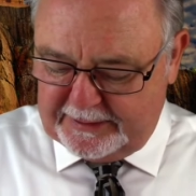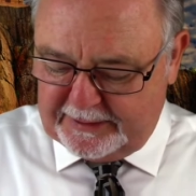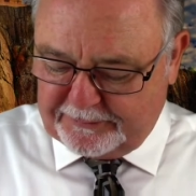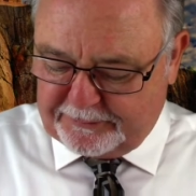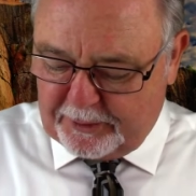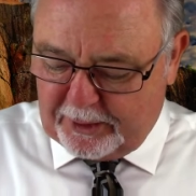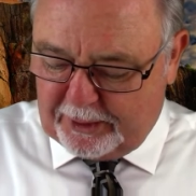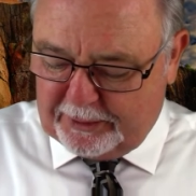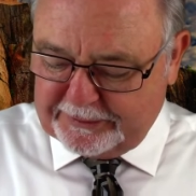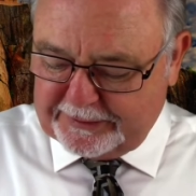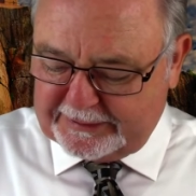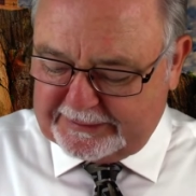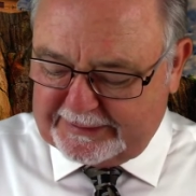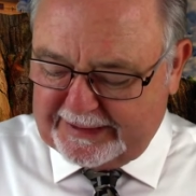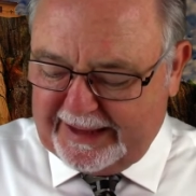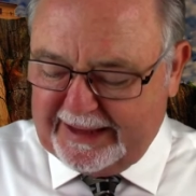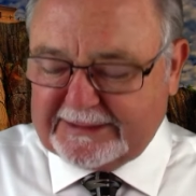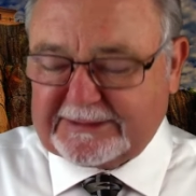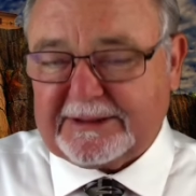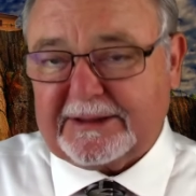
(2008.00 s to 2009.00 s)
Of all the
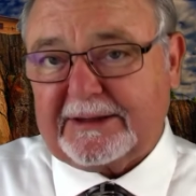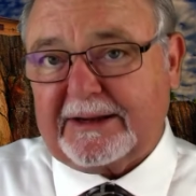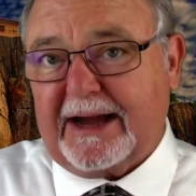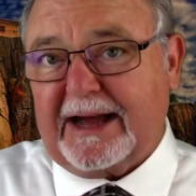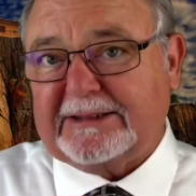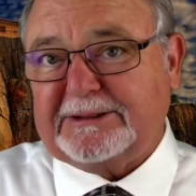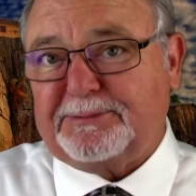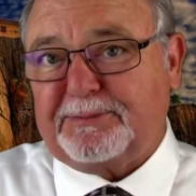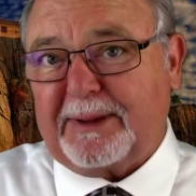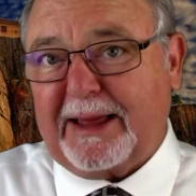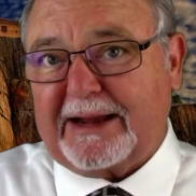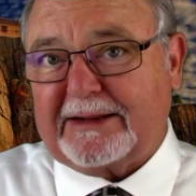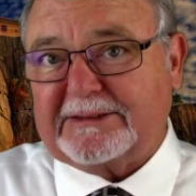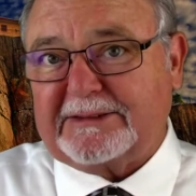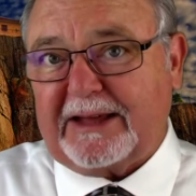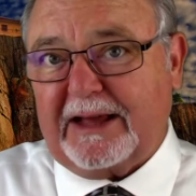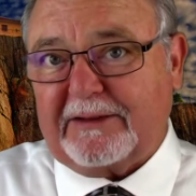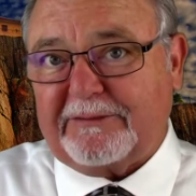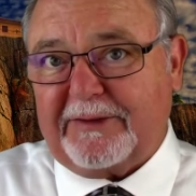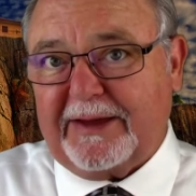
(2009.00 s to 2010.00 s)
days in God's plan of
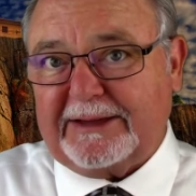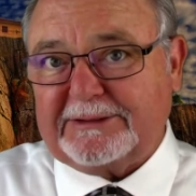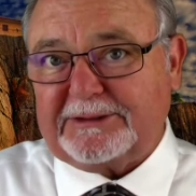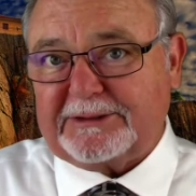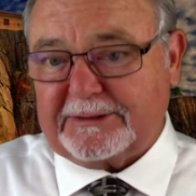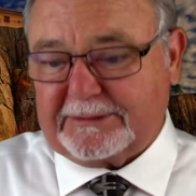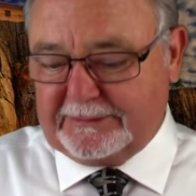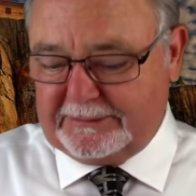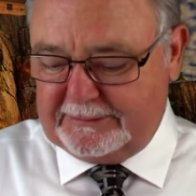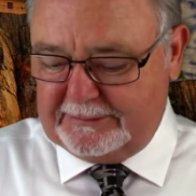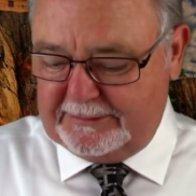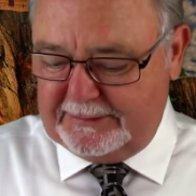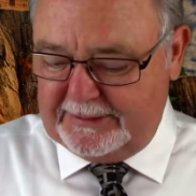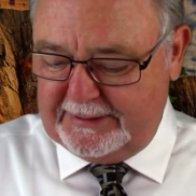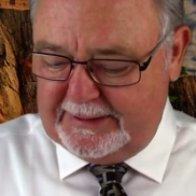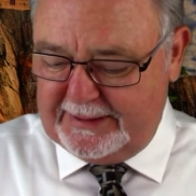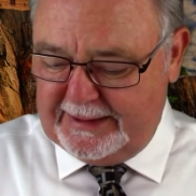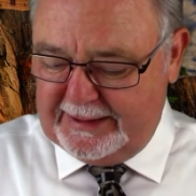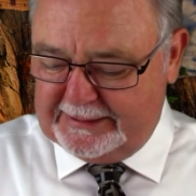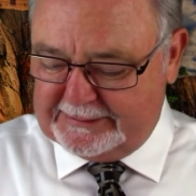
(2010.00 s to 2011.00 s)
salvation,
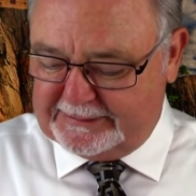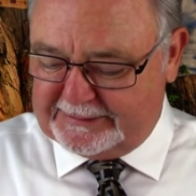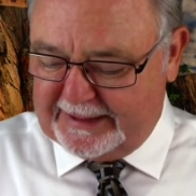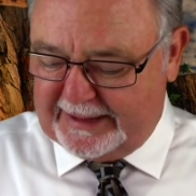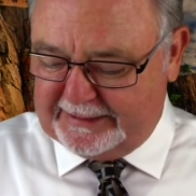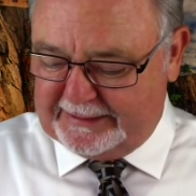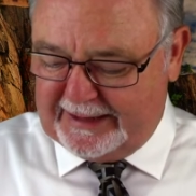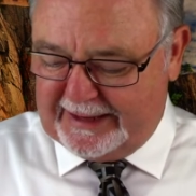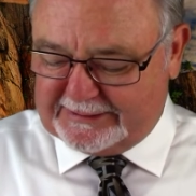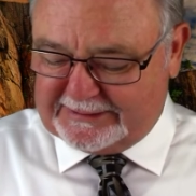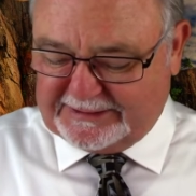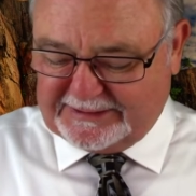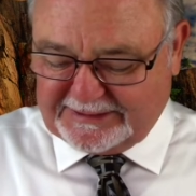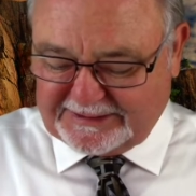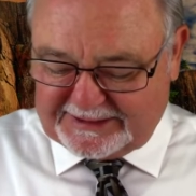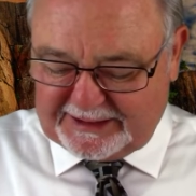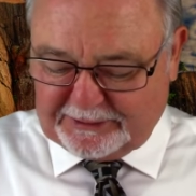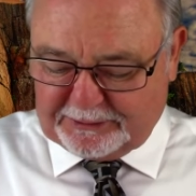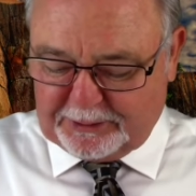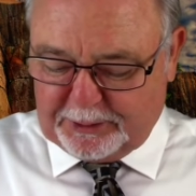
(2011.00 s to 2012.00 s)
Satan has
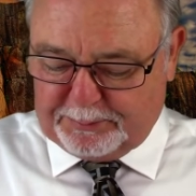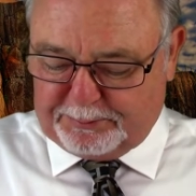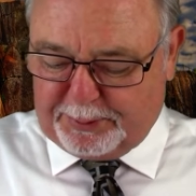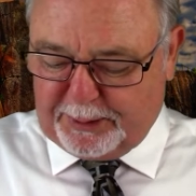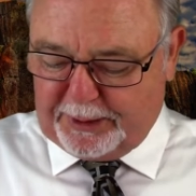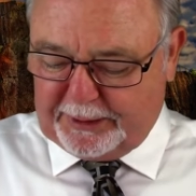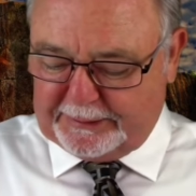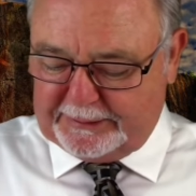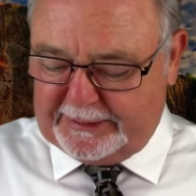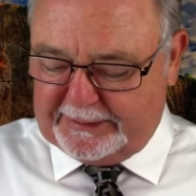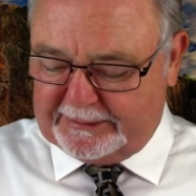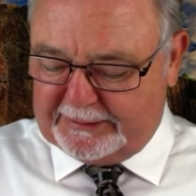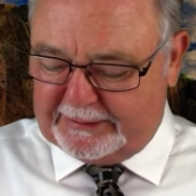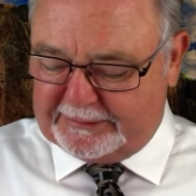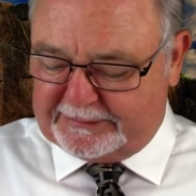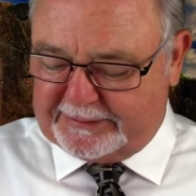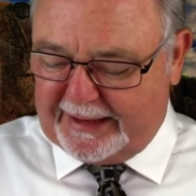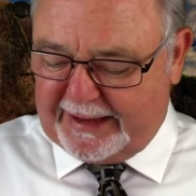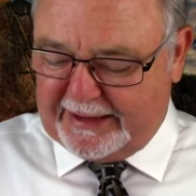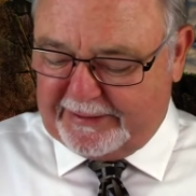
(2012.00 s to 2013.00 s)
zero part in the
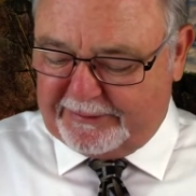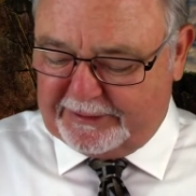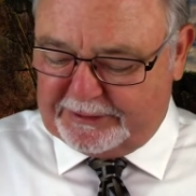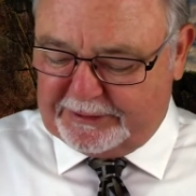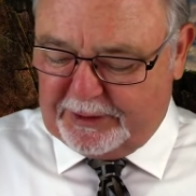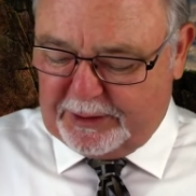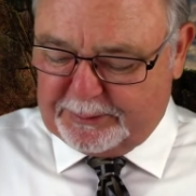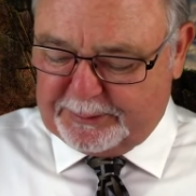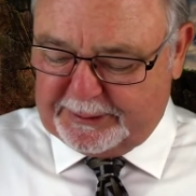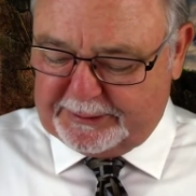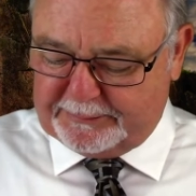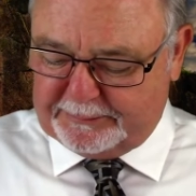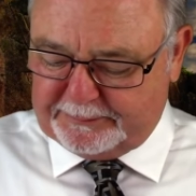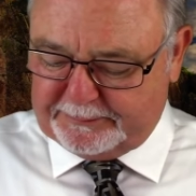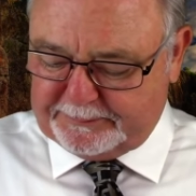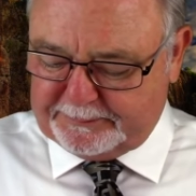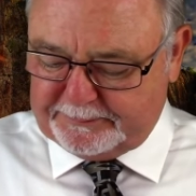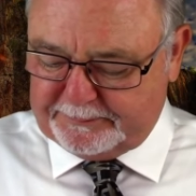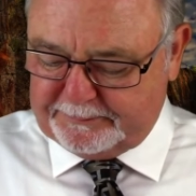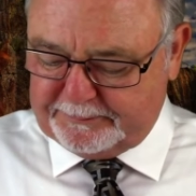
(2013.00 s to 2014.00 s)
Day of Atonement
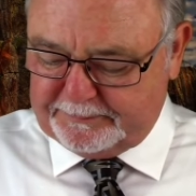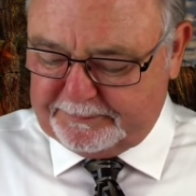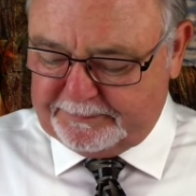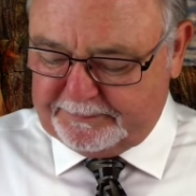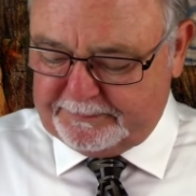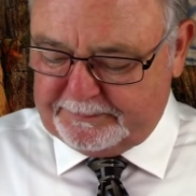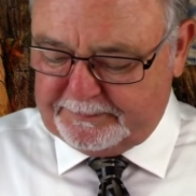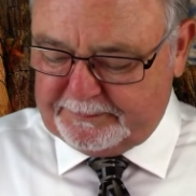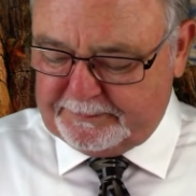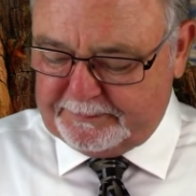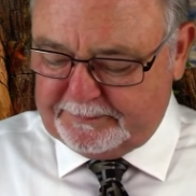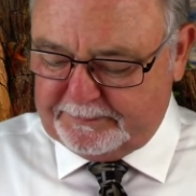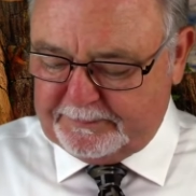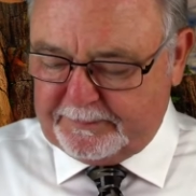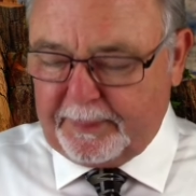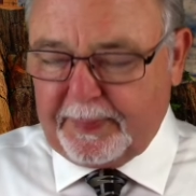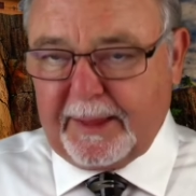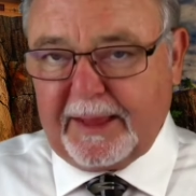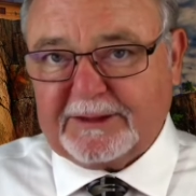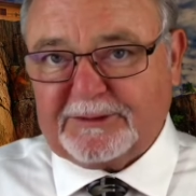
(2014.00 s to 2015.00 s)

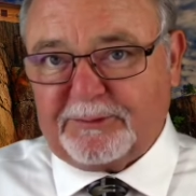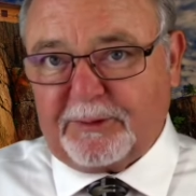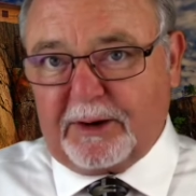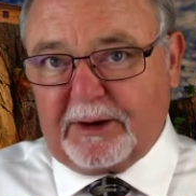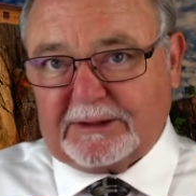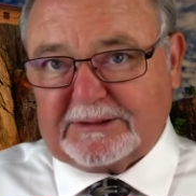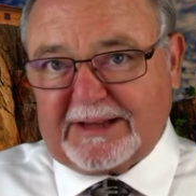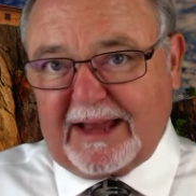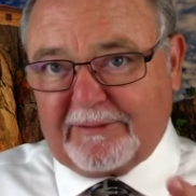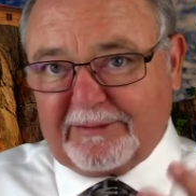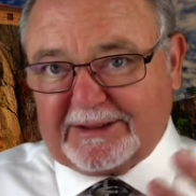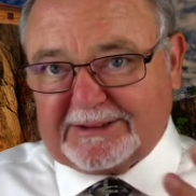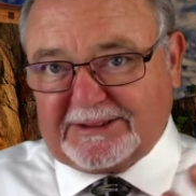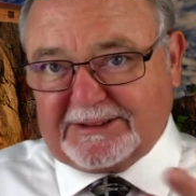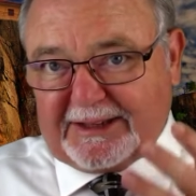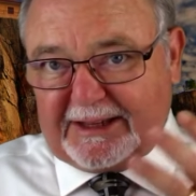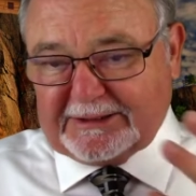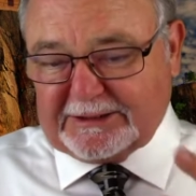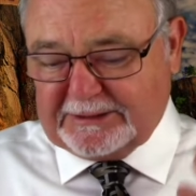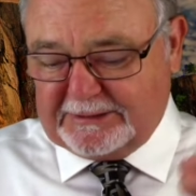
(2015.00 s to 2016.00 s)
as far as having
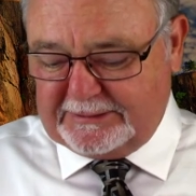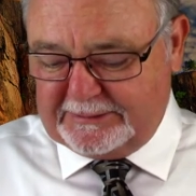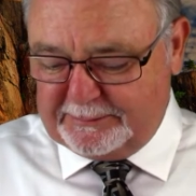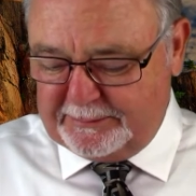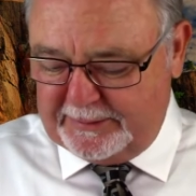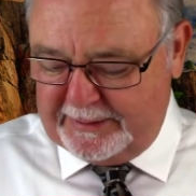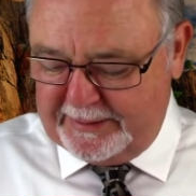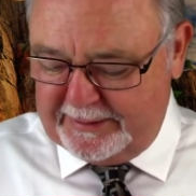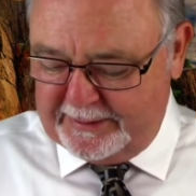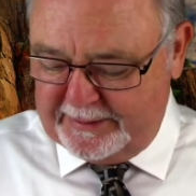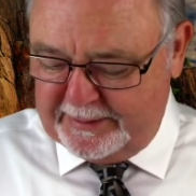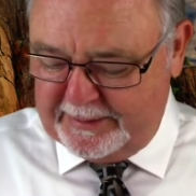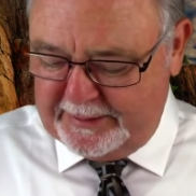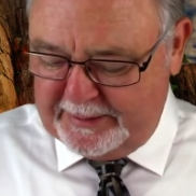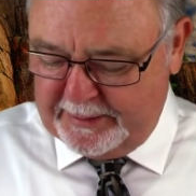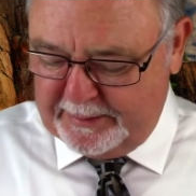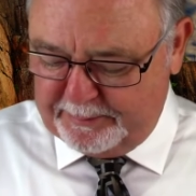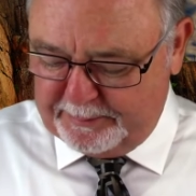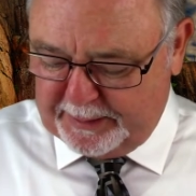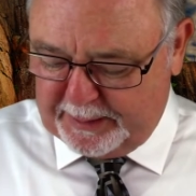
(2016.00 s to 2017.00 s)
sins
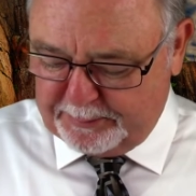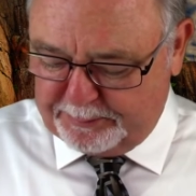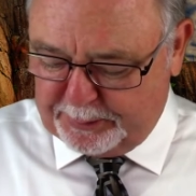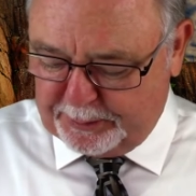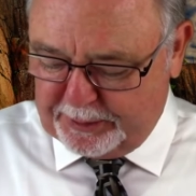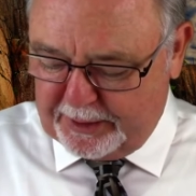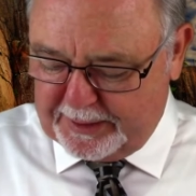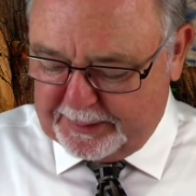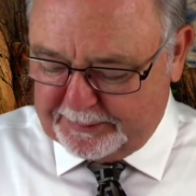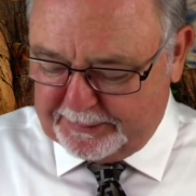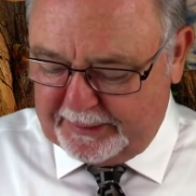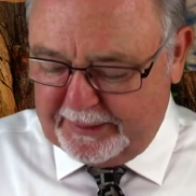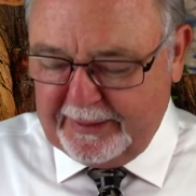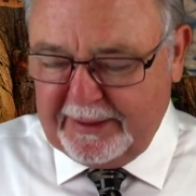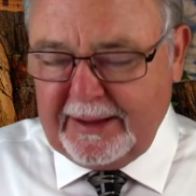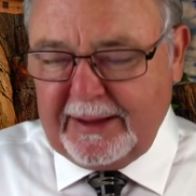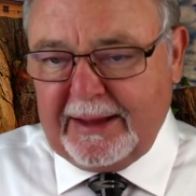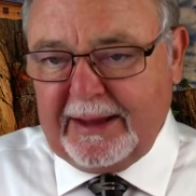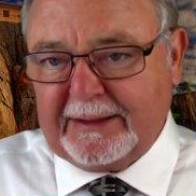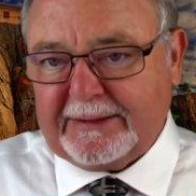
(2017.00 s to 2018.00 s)
being put on him.
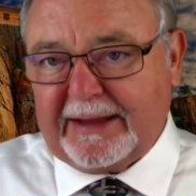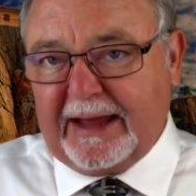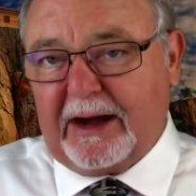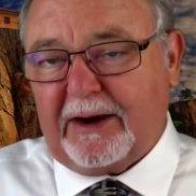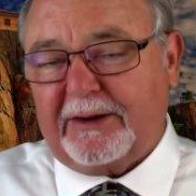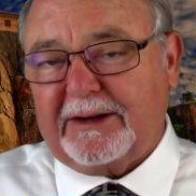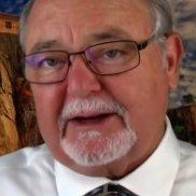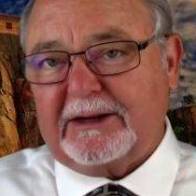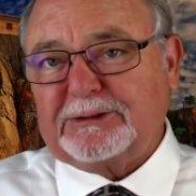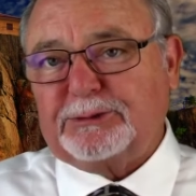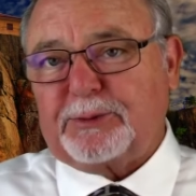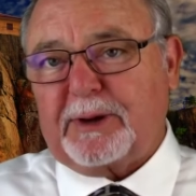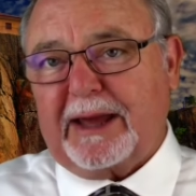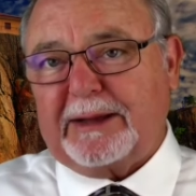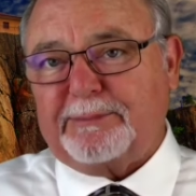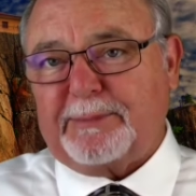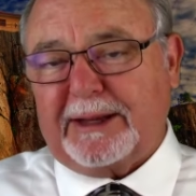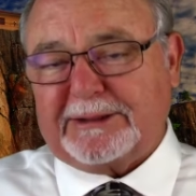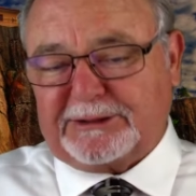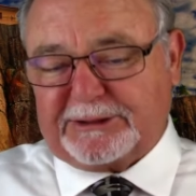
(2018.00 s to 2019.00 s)
Now, here's
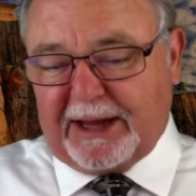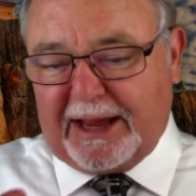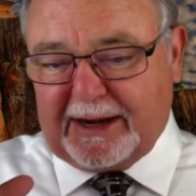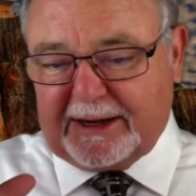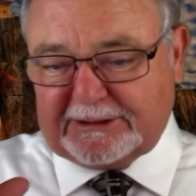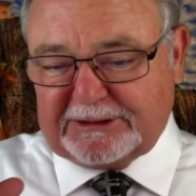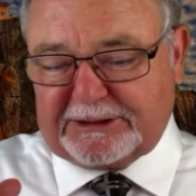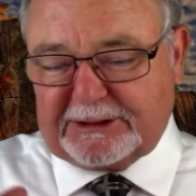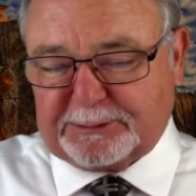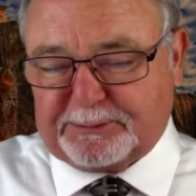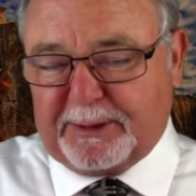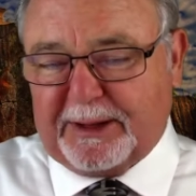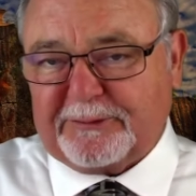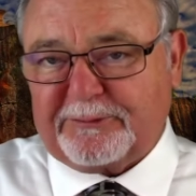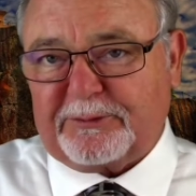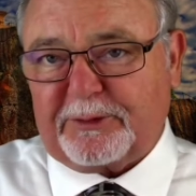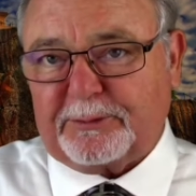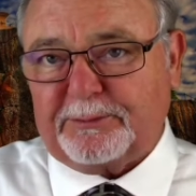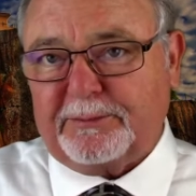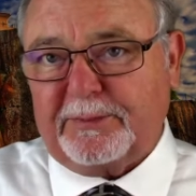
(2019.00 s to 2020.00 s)
what my challenge has been
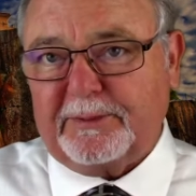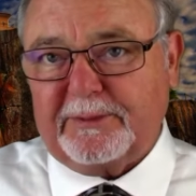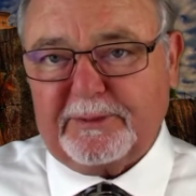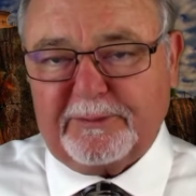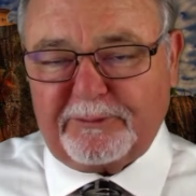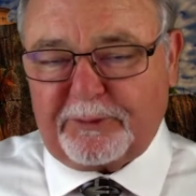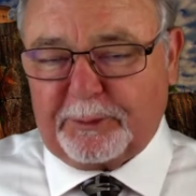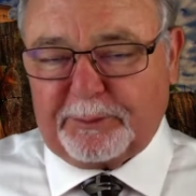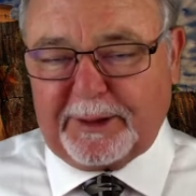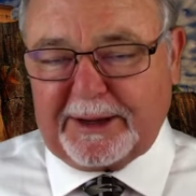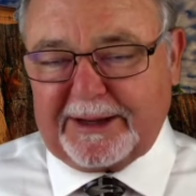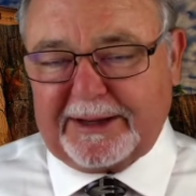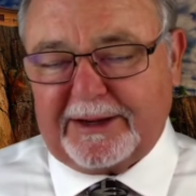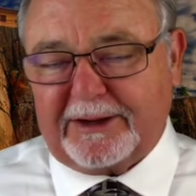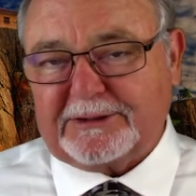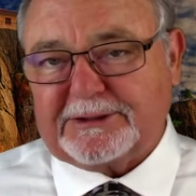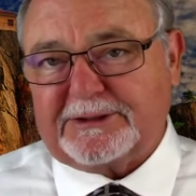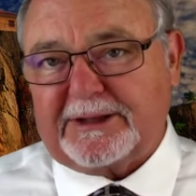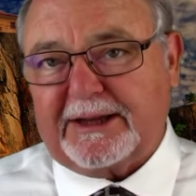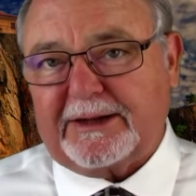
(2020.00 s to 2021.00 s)
for many
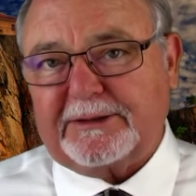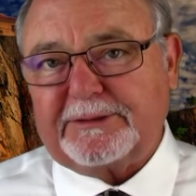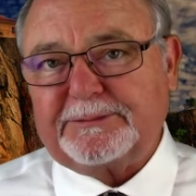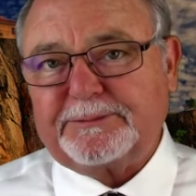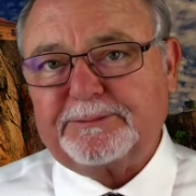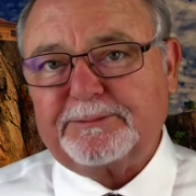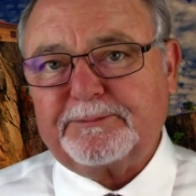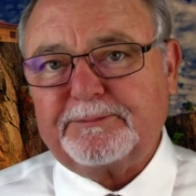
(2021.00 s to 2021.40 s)
years now.